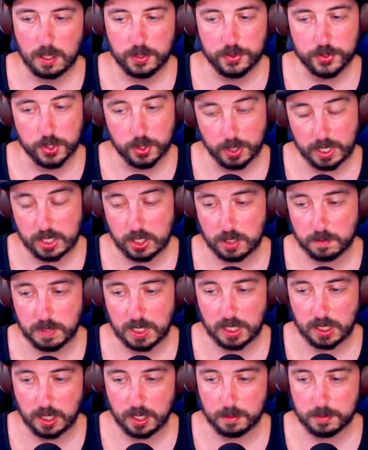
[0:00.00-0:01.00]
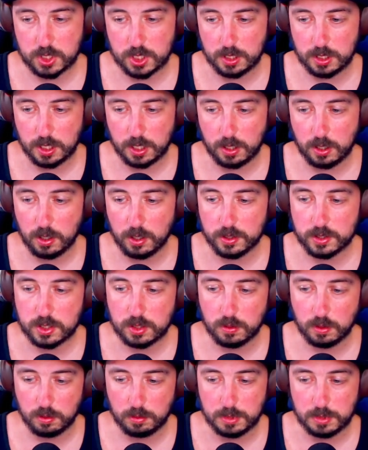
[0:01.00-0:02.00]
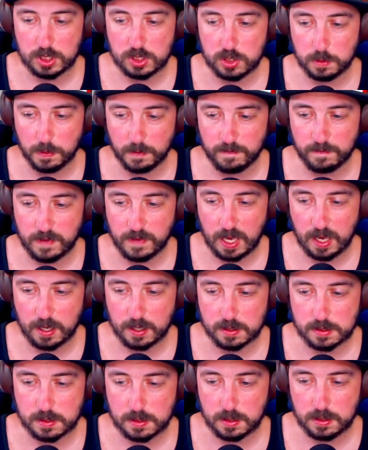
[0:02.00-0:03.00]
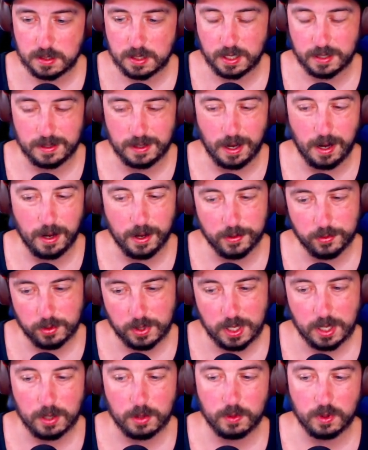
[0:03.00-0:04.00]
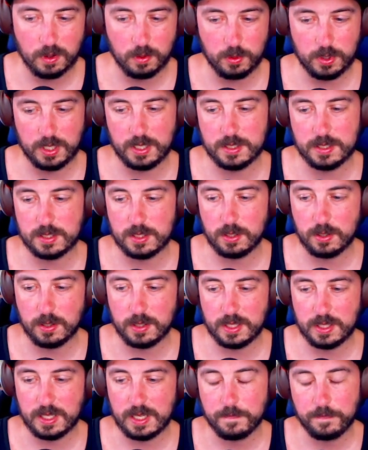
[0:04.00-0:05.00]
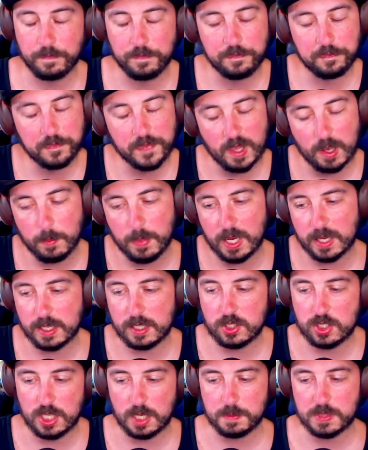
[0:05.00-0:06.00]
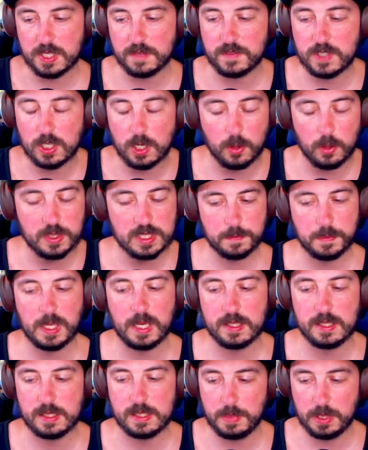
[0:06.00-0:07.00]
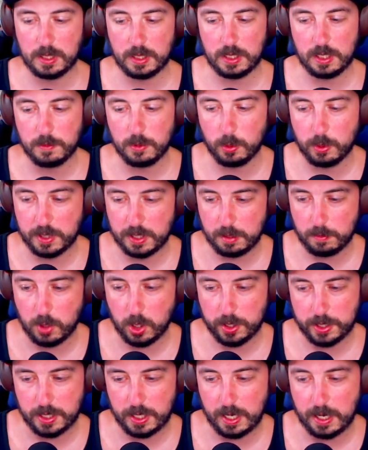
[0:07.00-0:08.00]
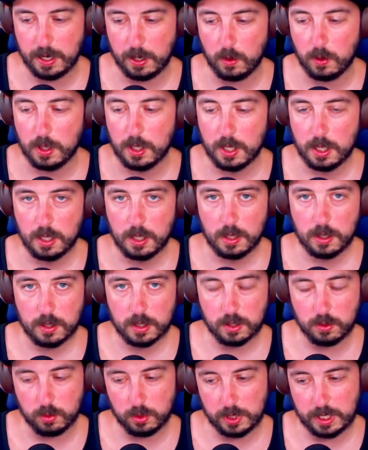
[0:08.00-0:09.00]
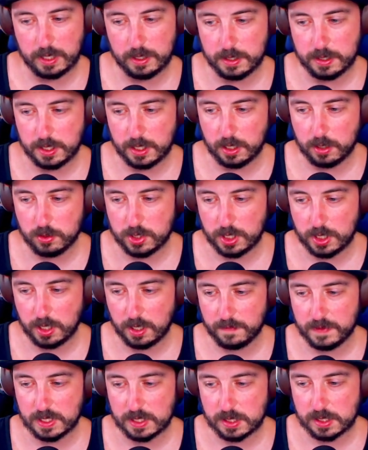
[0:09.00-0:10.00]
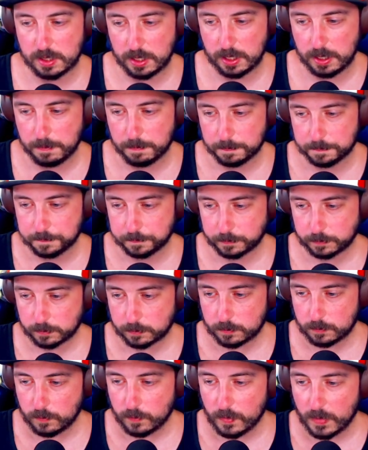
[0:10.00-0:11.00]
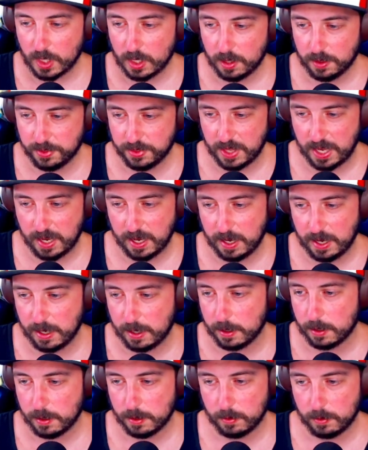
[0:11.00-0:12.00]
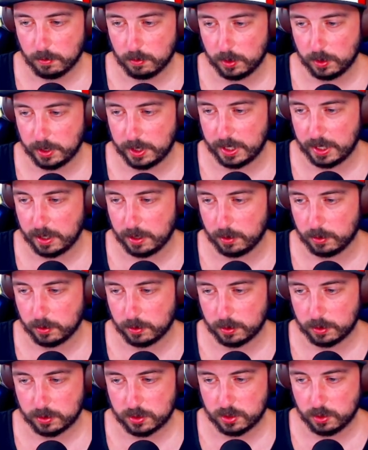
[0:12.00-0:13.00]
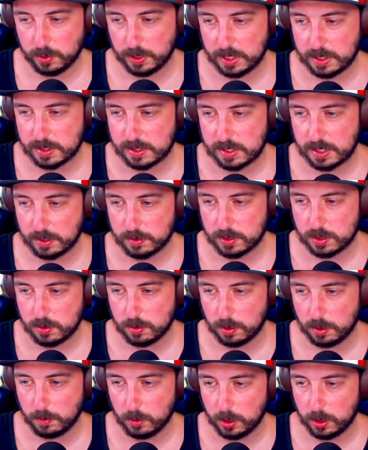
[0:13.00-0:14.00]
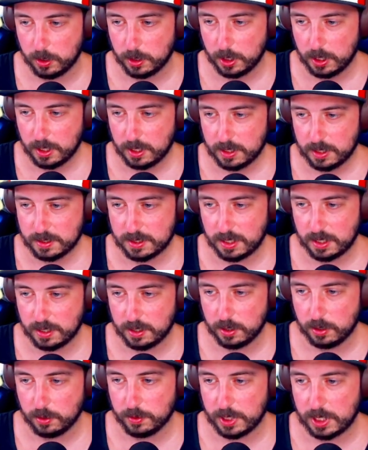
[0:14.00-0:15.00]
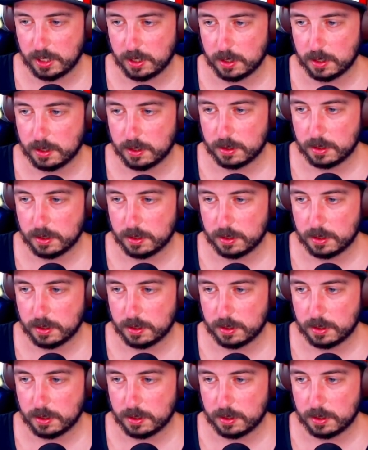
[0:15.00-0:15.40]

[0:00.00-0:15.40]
Yurei could be an option. Not a Hantu or it would be super fast. Not an Onryo or it would have hunted early. Bake shapeshifting, always a possibility, but we're going to mark it out. And rule out a Diogen, obviously. They, ruling out. Twins sounds normal. Not an Oni.